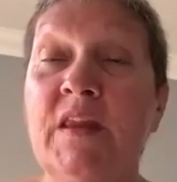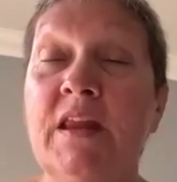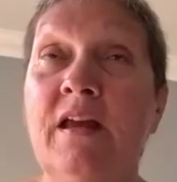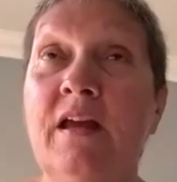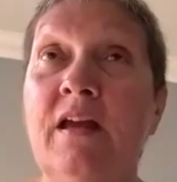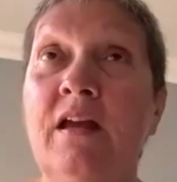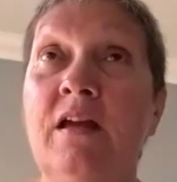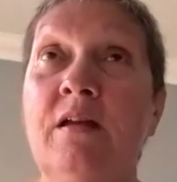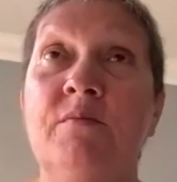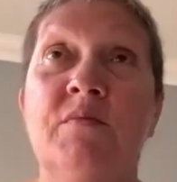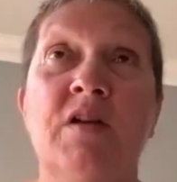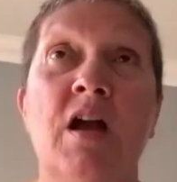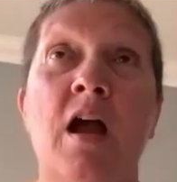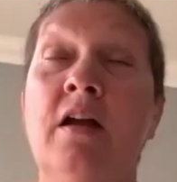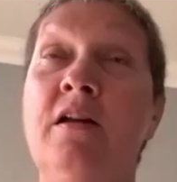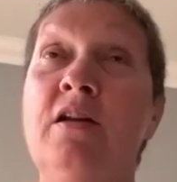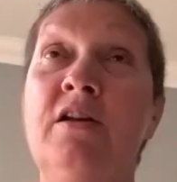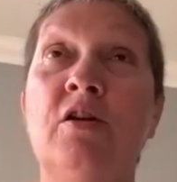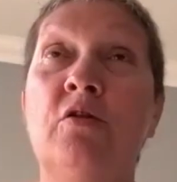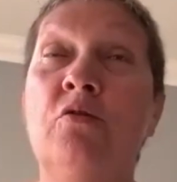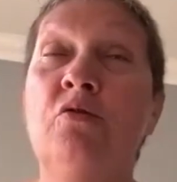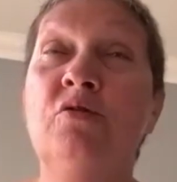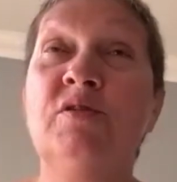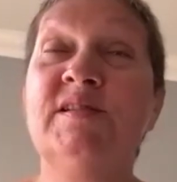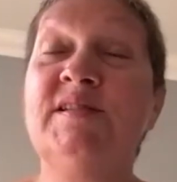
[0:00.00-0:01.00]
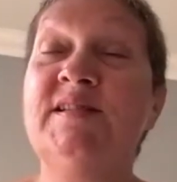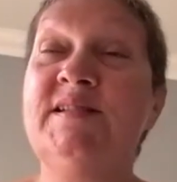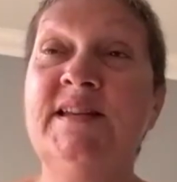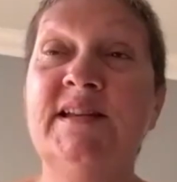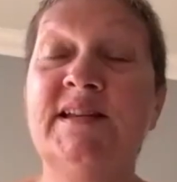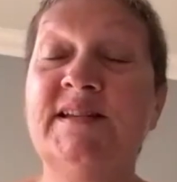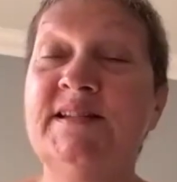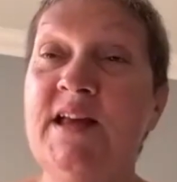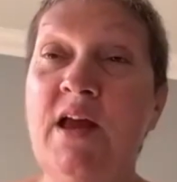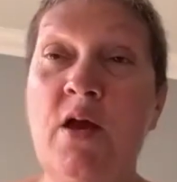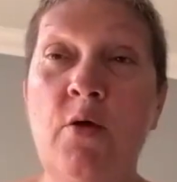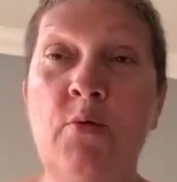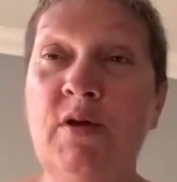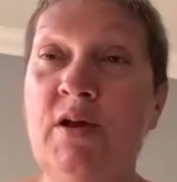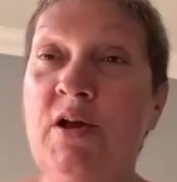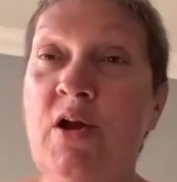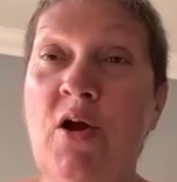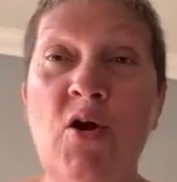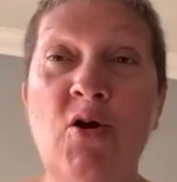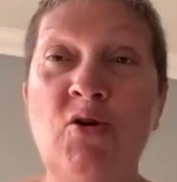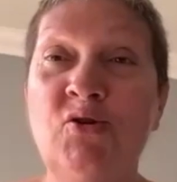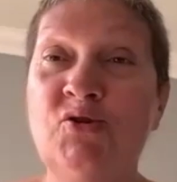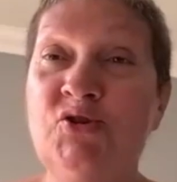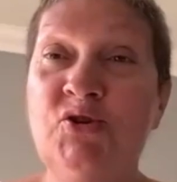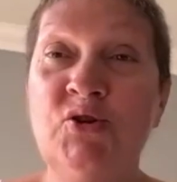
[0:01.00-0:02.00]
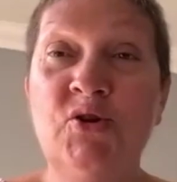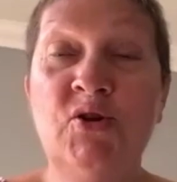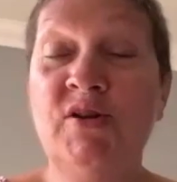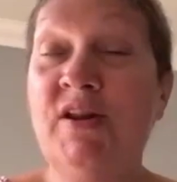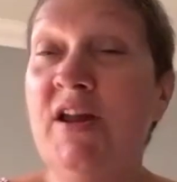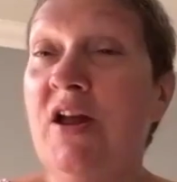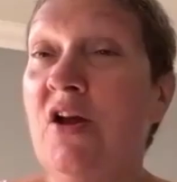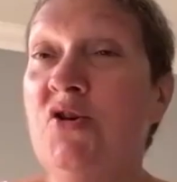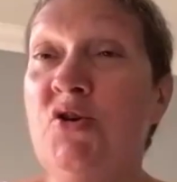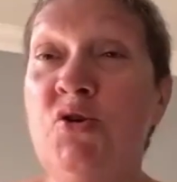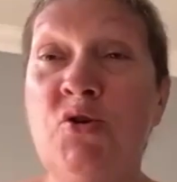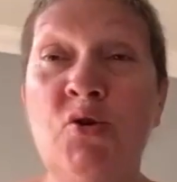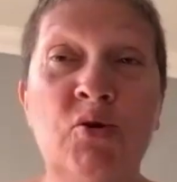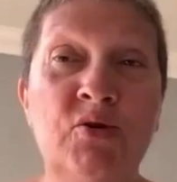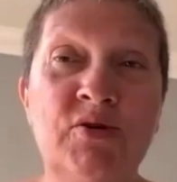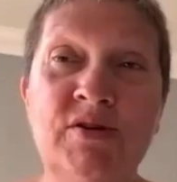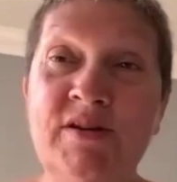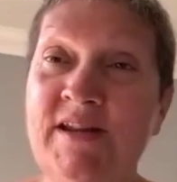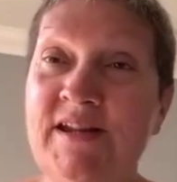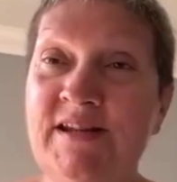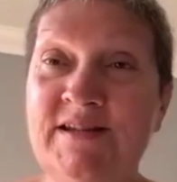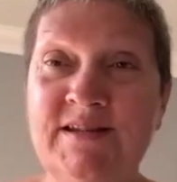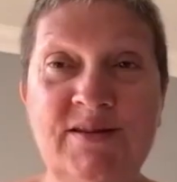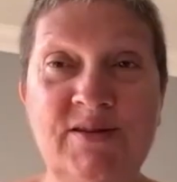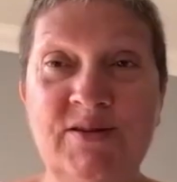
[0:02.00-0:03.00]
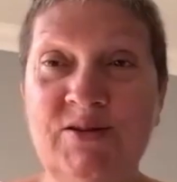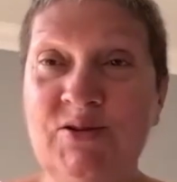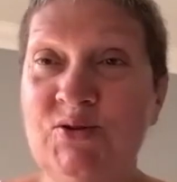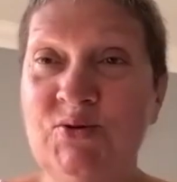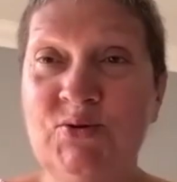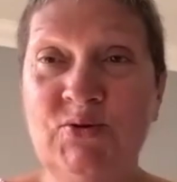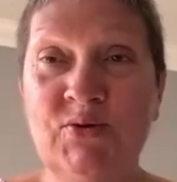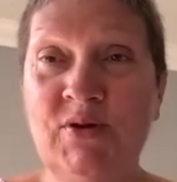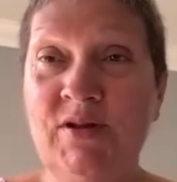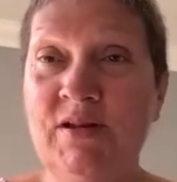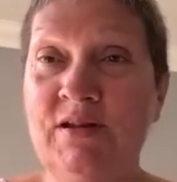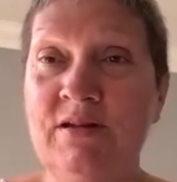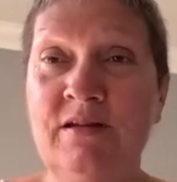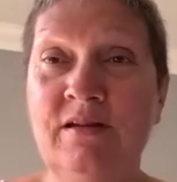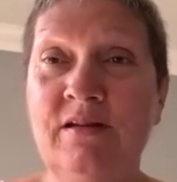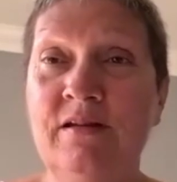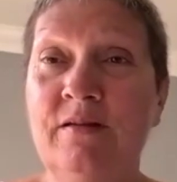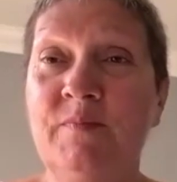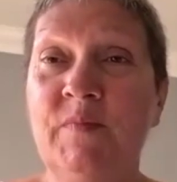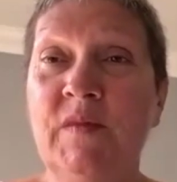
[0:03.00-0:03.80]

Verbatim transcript: Um, I can go on a six hour car journey and not need in the toilet.